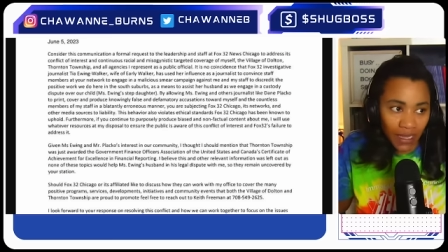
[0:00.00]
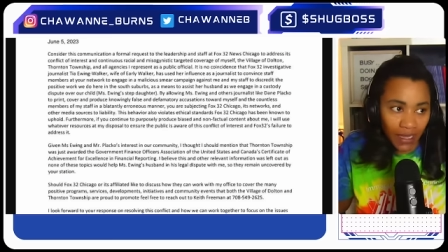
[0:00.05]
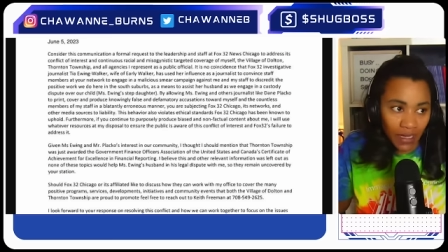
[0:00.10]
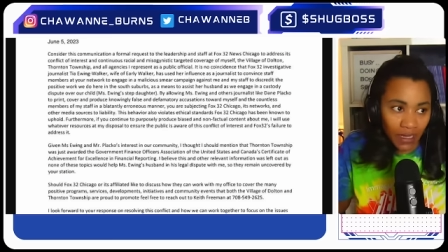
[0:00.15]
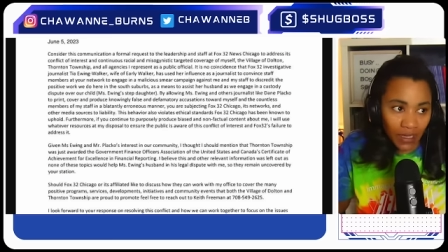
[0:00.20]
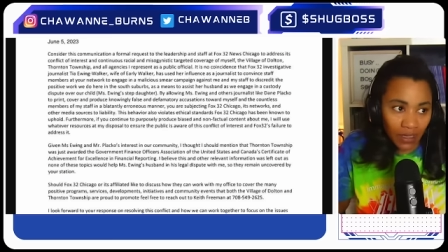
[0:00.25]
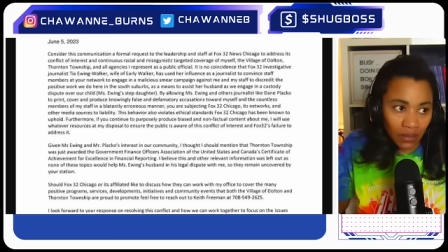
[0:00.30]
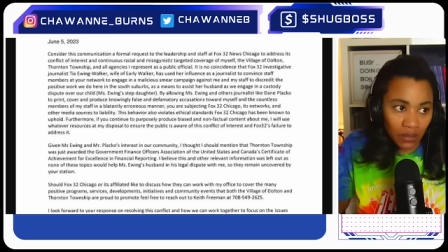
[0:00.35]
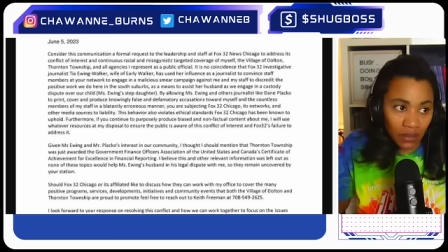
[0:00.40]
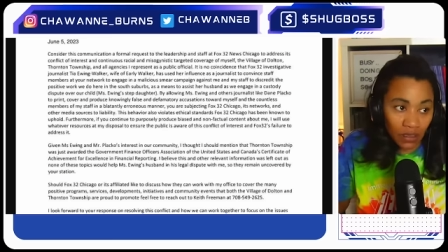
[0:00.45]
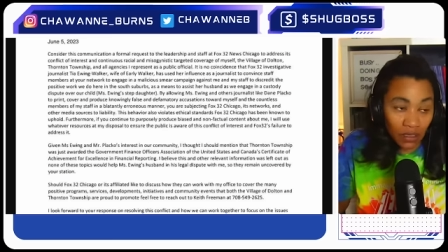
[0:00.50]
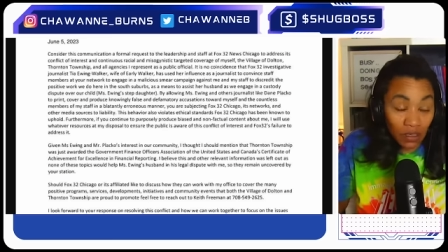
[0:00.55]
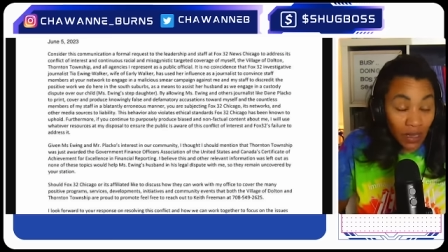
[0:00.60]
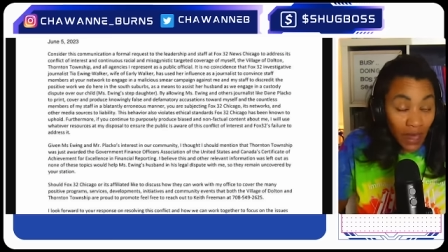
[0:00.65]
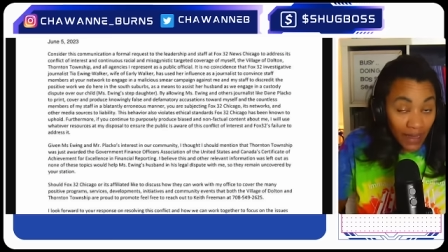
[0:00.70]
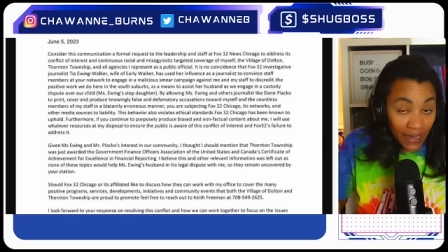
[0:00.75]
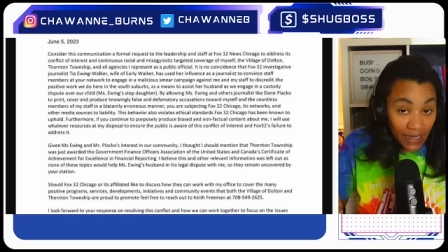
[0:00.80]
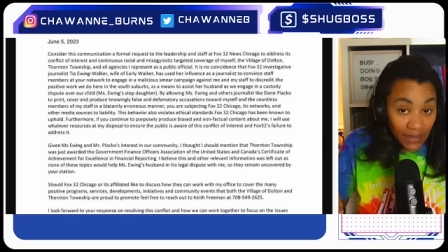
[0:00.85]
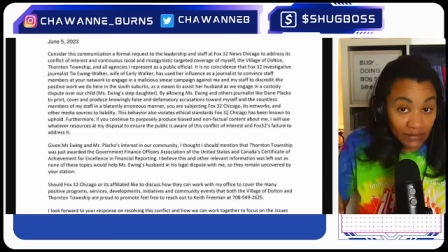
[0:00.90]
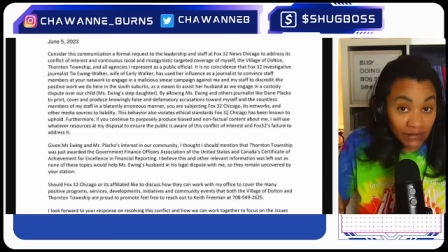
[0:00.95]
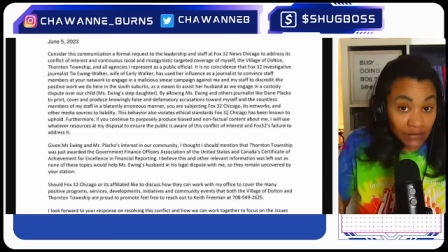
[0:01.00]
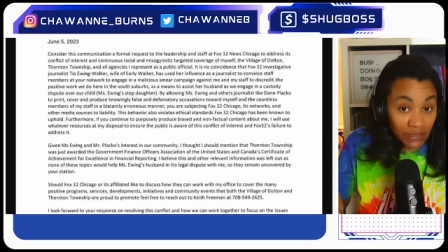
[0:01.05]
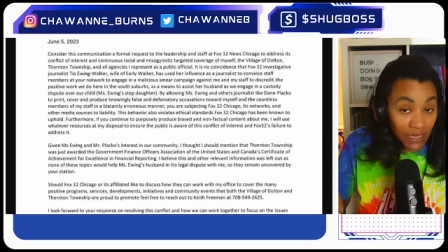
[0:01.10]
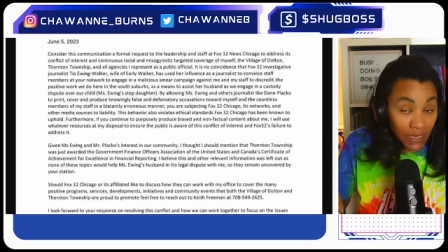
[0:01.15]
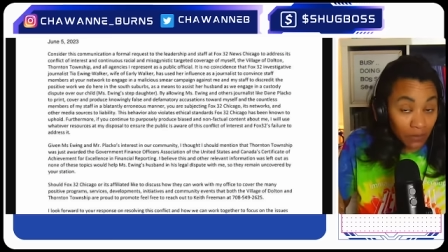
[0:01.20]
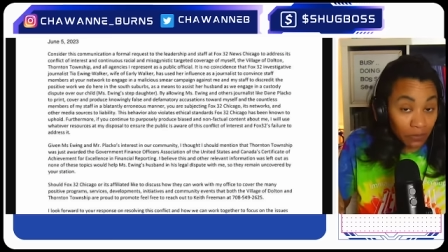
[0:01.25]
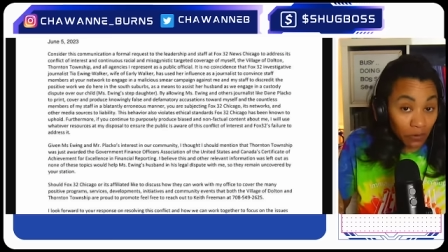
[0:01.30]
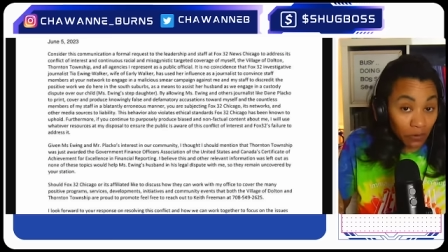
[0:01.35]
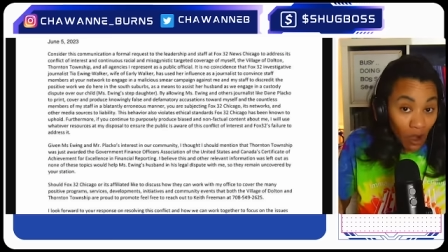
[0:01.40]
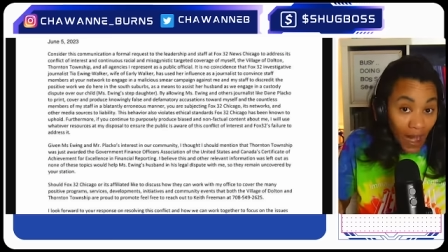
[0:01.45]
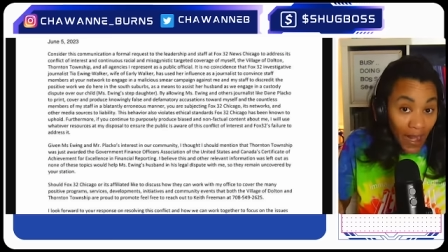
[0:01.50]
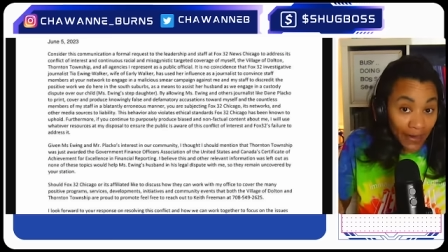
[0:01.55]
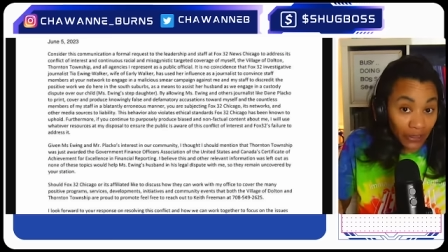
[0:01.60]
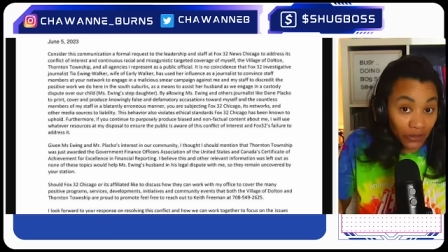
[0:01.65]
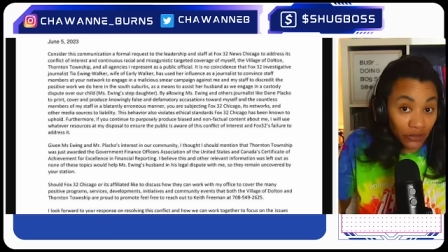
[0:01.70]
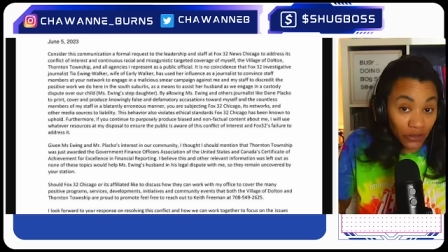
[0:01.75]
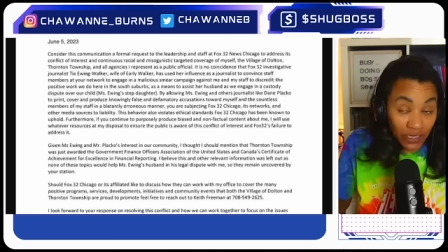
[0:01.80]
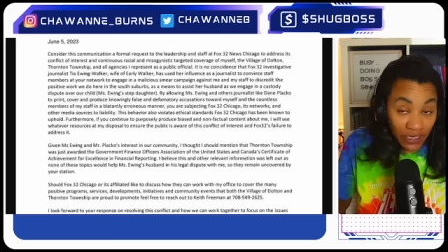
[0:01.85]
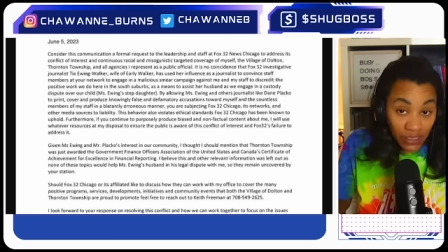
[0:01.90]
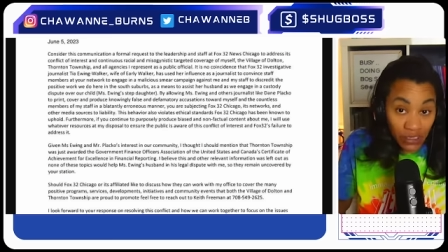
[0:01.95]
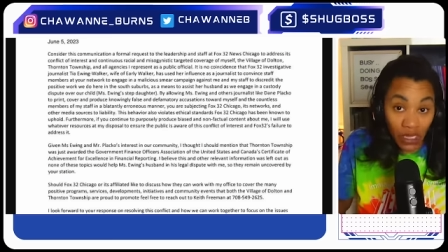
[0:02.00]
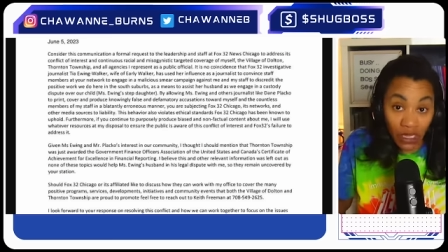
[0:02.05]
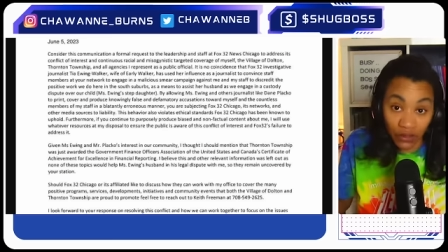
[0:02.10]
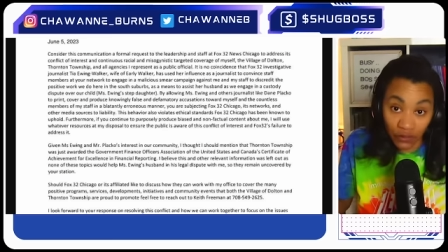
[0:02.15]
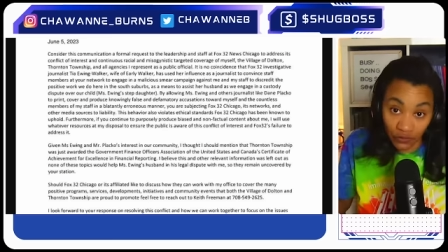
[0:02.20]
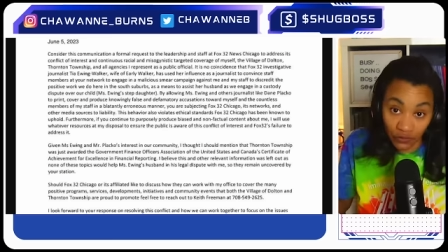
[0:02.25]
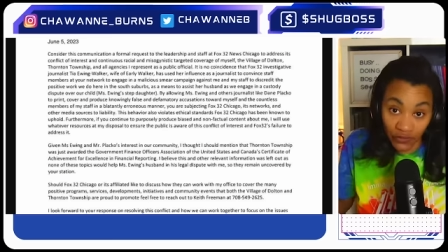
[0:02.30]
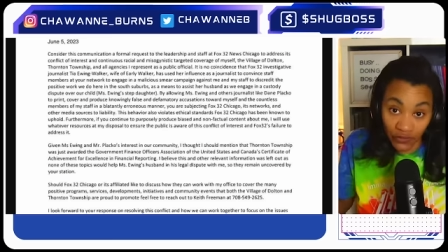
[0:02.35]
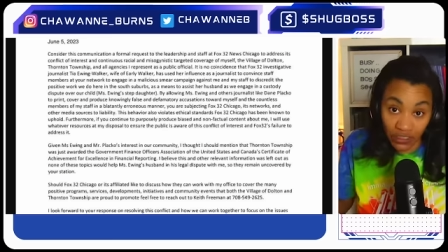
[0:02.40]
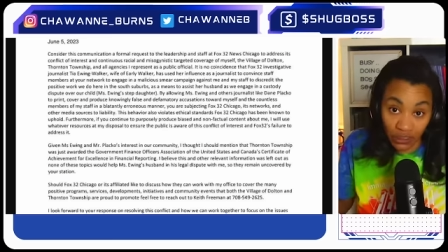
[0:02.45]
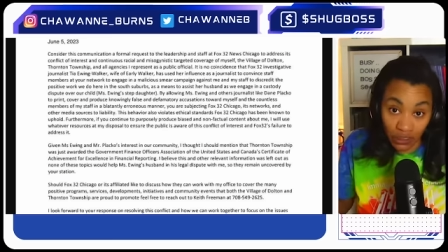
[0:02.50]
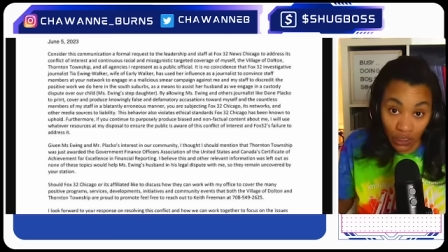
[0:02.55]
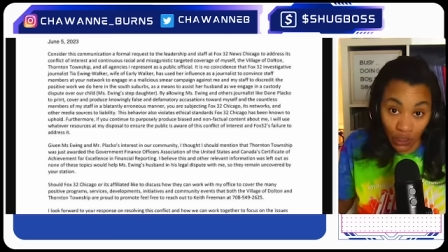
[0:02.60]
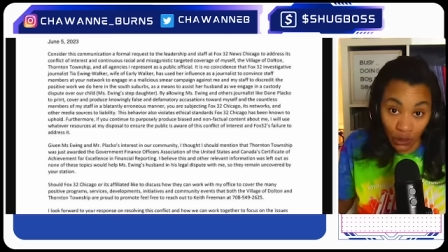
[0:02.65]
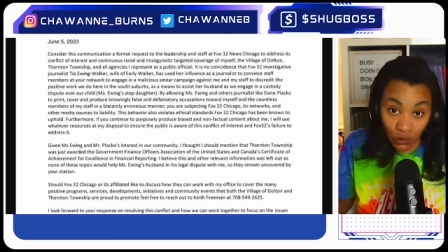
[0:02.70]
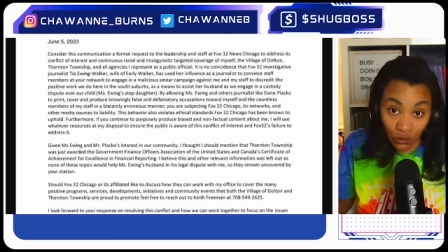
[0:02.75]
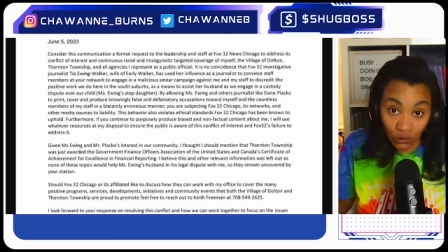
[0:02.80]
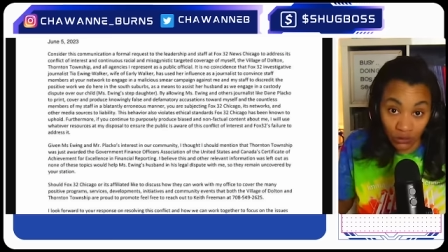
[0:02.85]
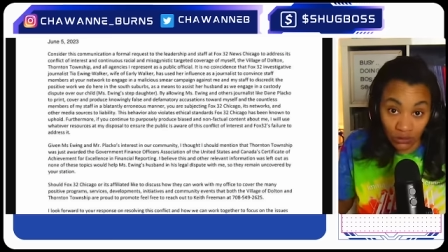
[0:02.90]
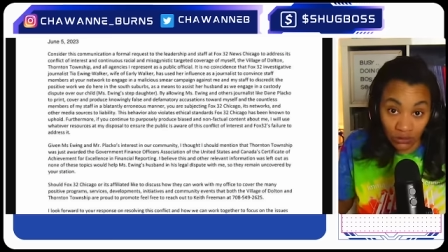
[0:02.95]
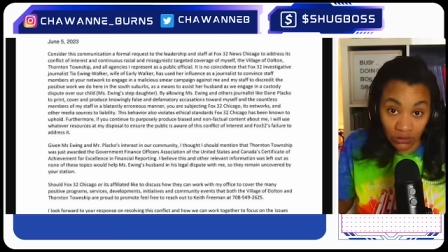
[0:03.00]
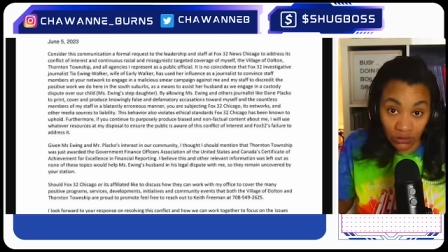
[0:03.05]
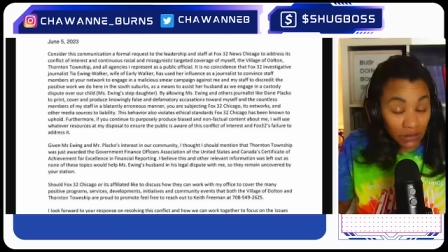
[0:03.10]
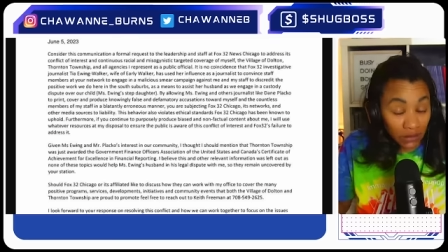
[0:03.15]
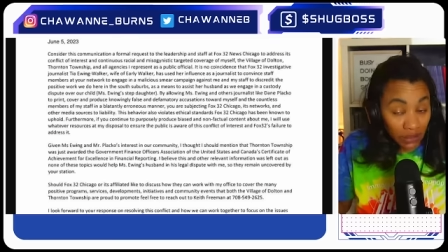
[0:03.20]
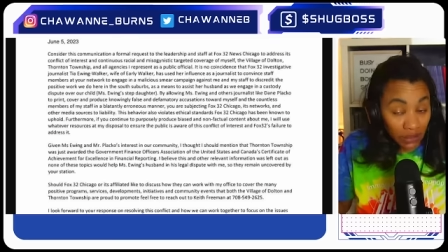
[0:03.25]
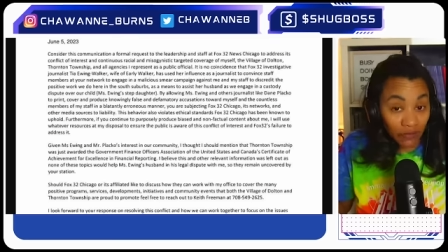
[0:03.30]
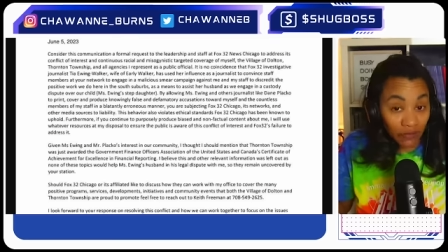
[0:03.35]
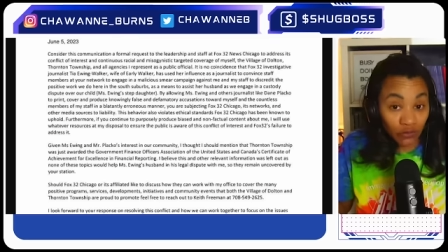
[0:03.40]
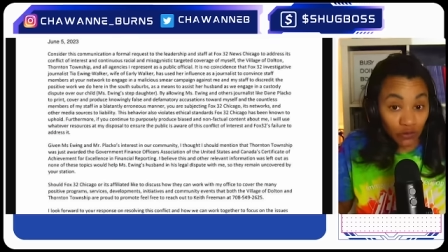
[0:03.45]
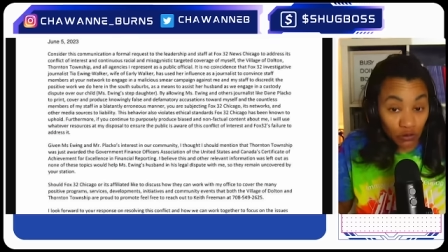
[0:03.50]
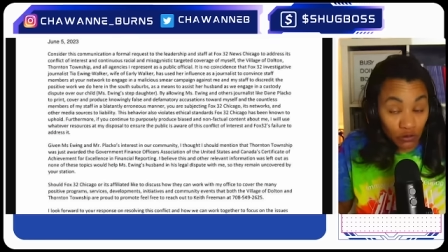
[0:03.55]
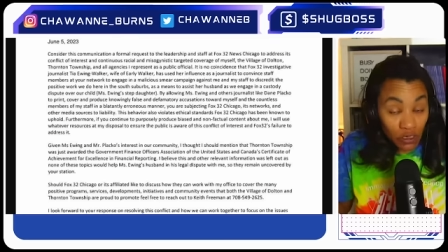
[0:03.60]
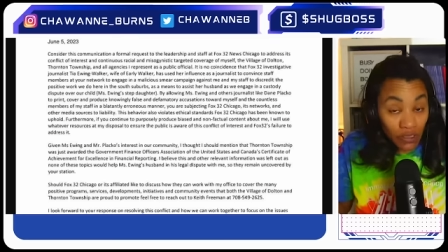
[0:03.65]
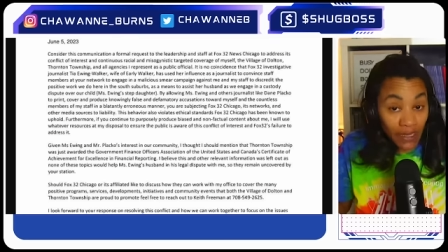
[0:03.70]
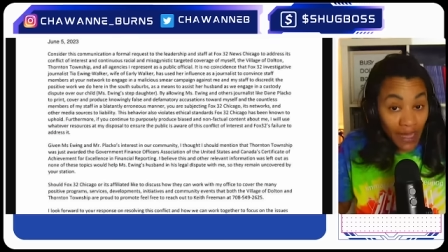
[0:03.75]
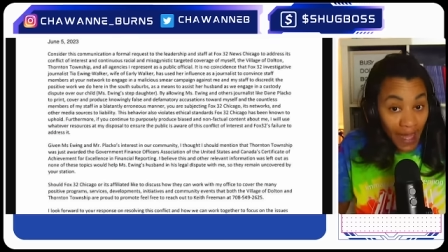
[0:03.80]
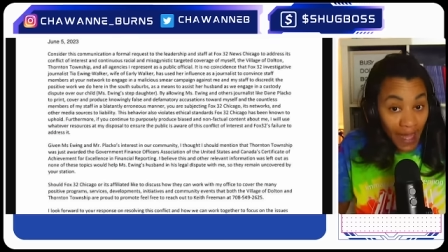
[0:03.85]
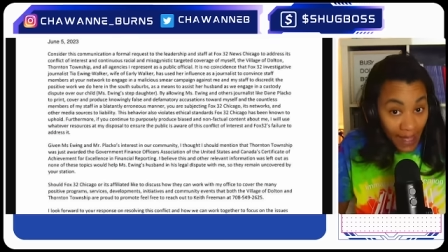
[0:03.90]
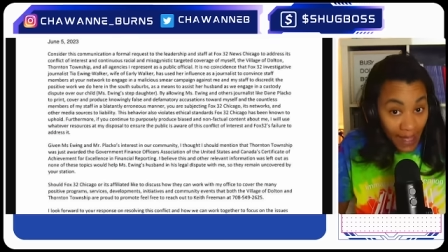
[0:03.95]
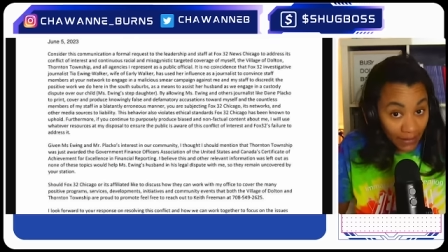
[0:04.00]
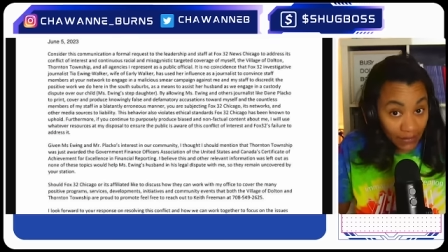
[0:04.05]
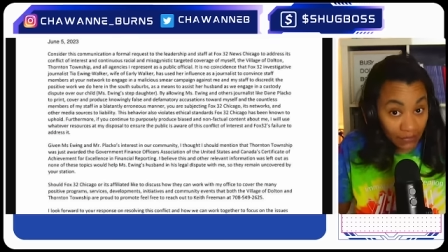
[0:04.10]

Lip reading: And like I said, prior in other videos, if you kite